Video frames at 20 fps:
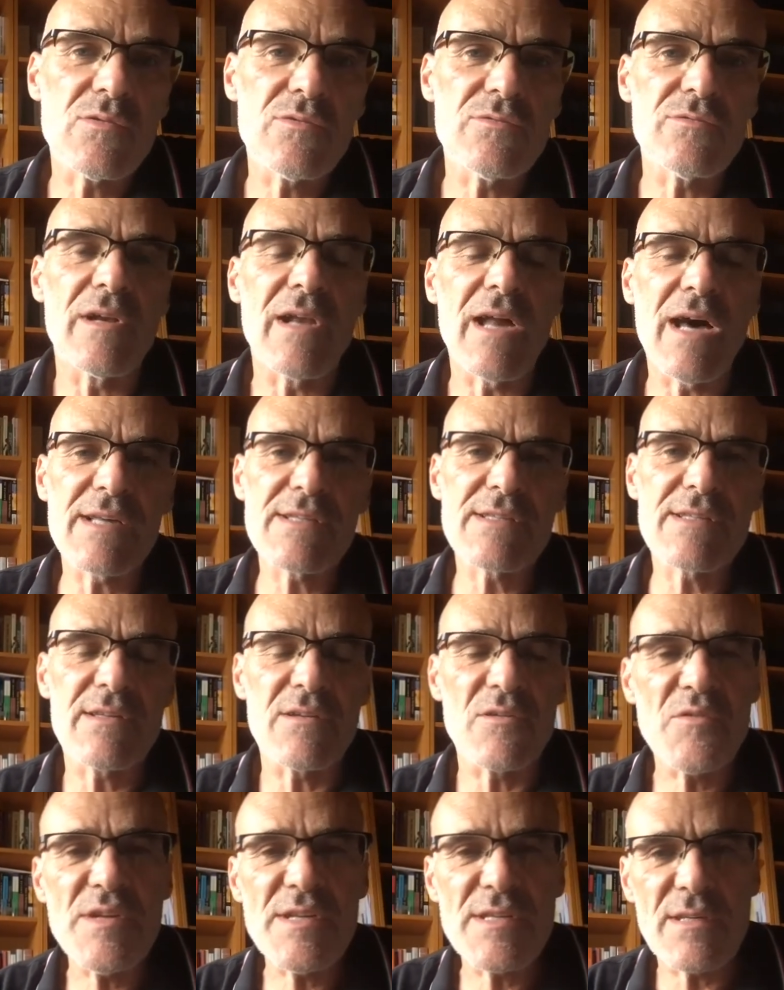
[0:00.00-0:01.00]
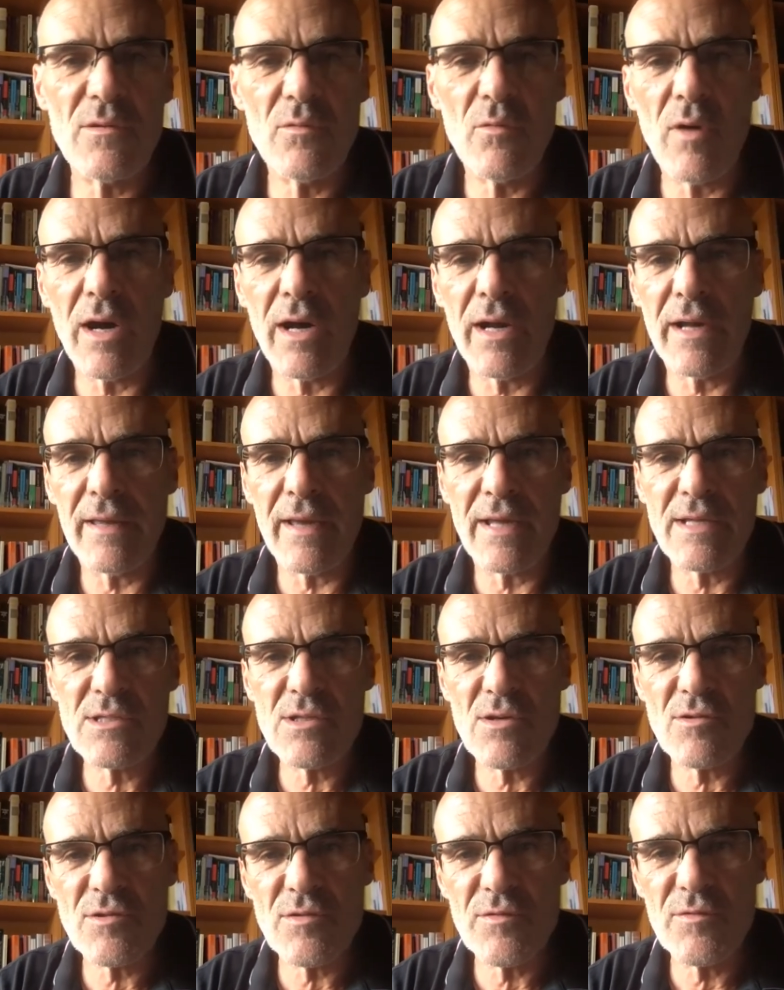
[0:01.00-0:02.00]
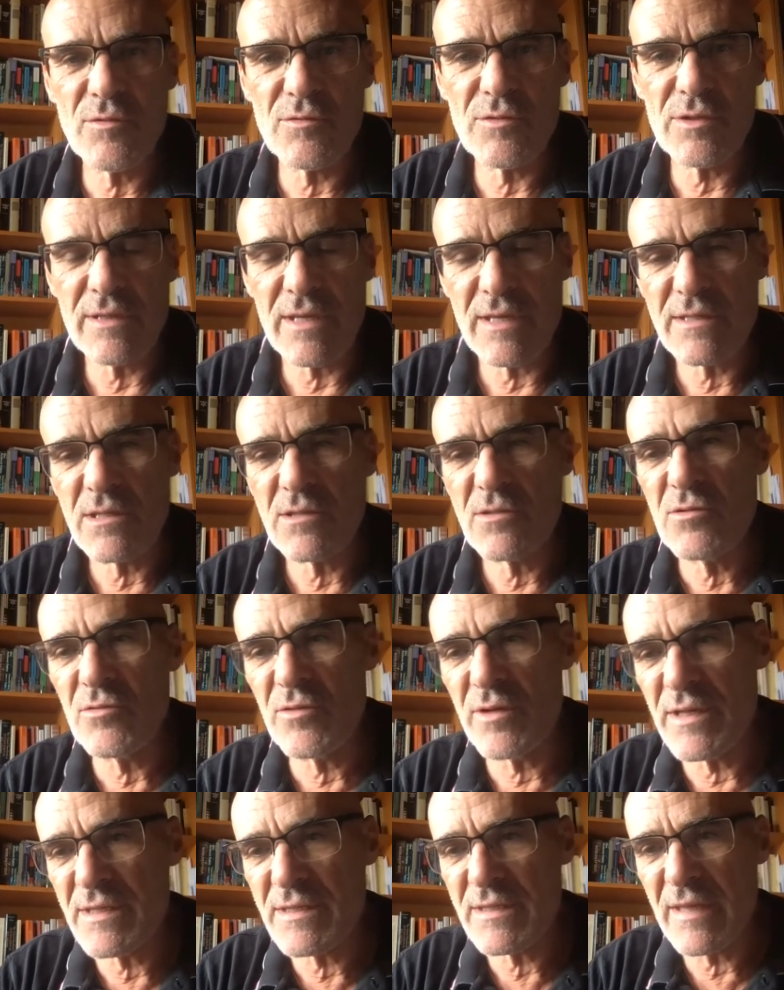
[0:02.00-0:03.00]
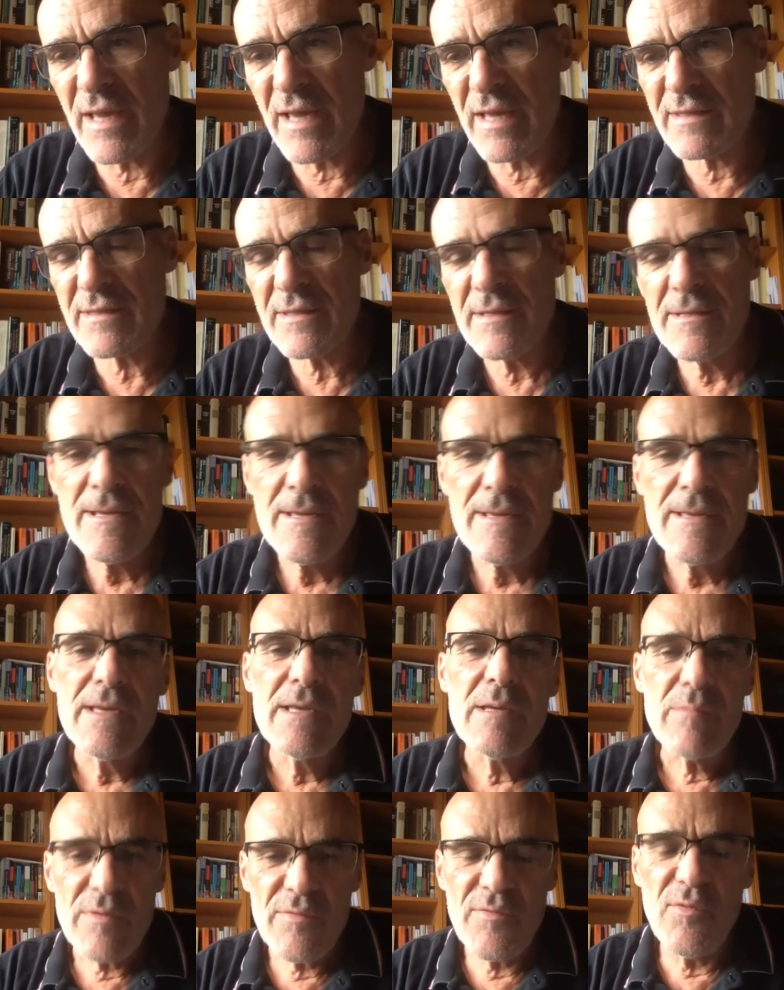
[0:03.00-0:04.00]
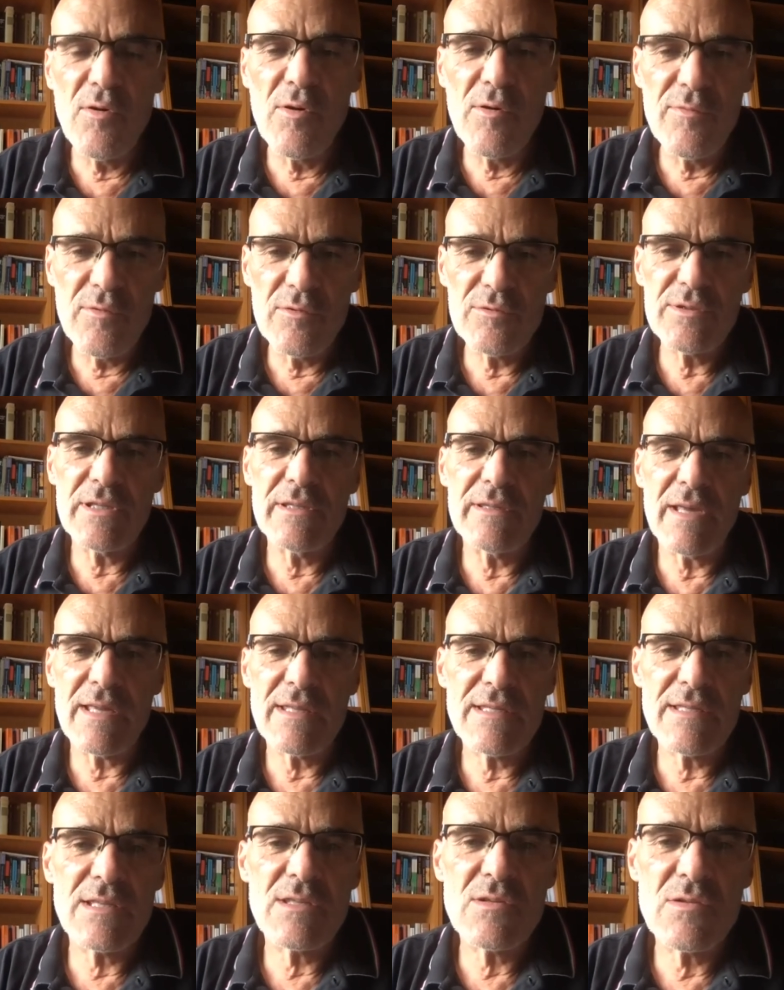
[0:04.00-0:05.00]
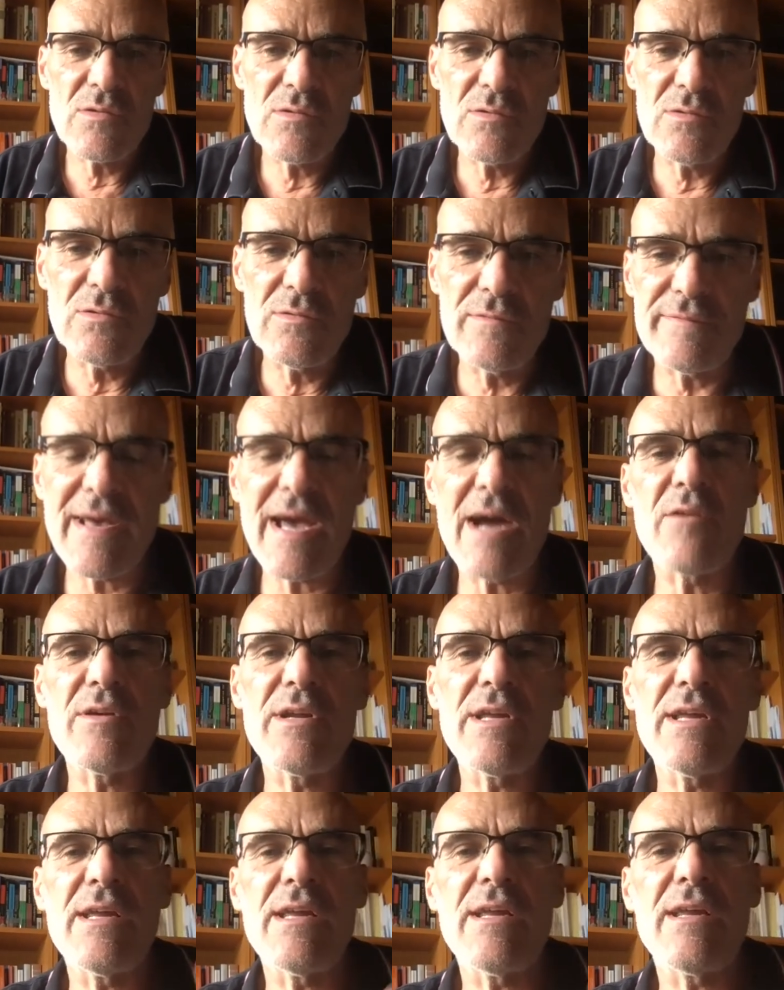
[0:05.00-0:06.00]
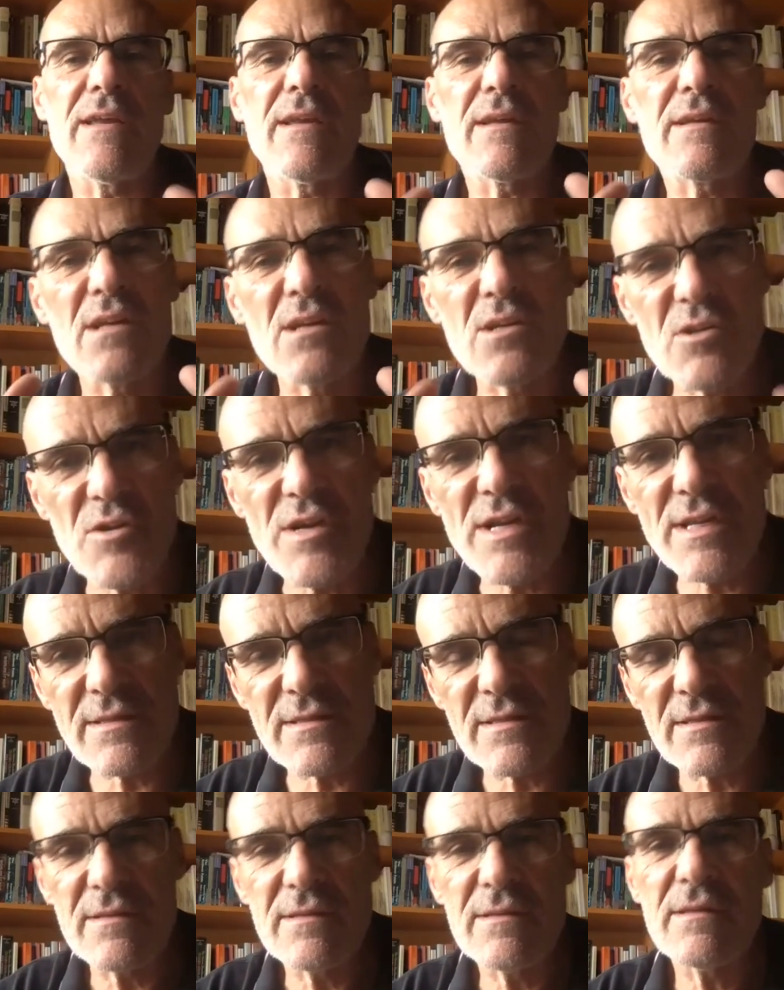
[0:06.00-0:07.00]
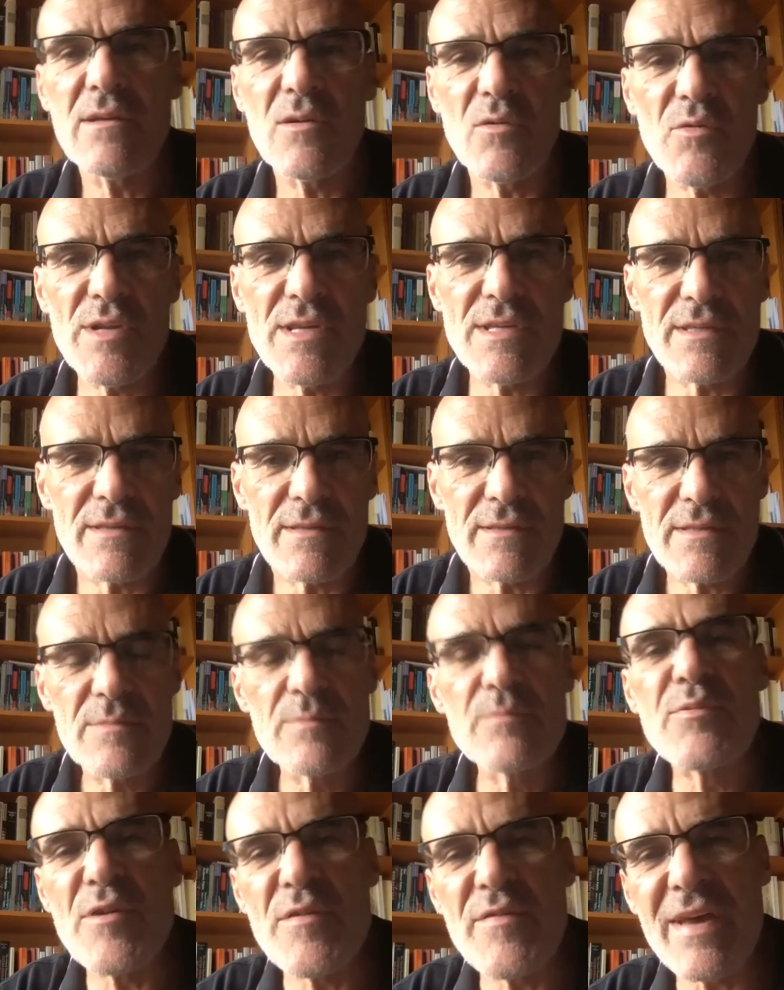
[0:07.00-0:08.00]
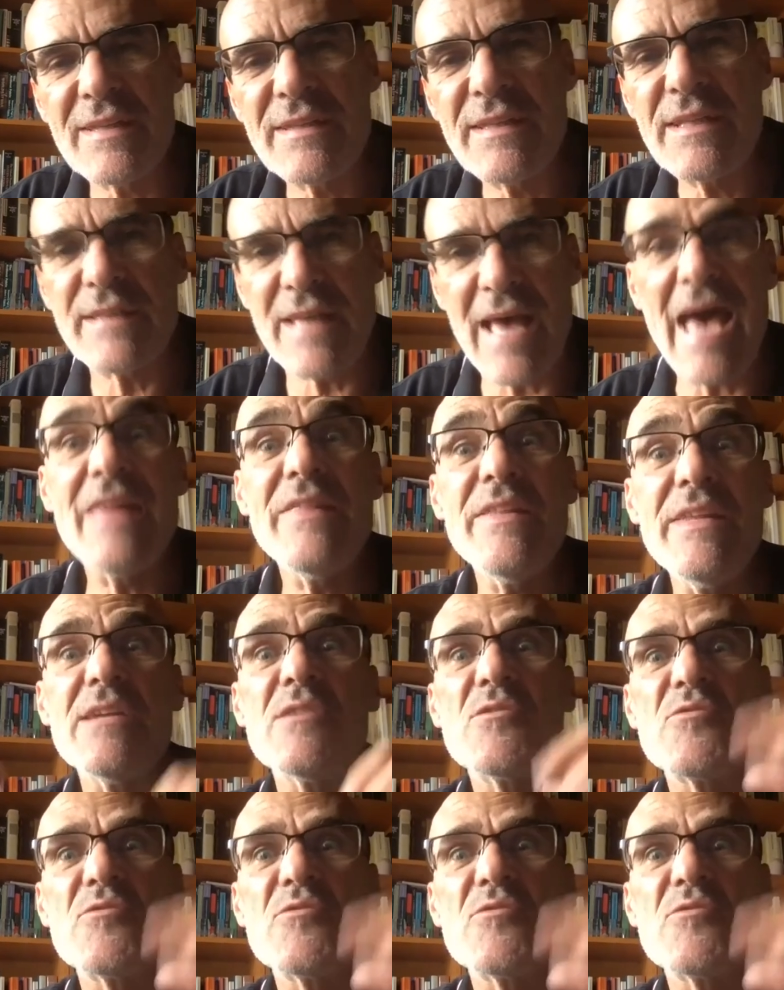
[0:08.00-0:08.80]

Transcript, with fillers: The last reason why I chose 1492 is that before 1492, very concrete reasons prevented any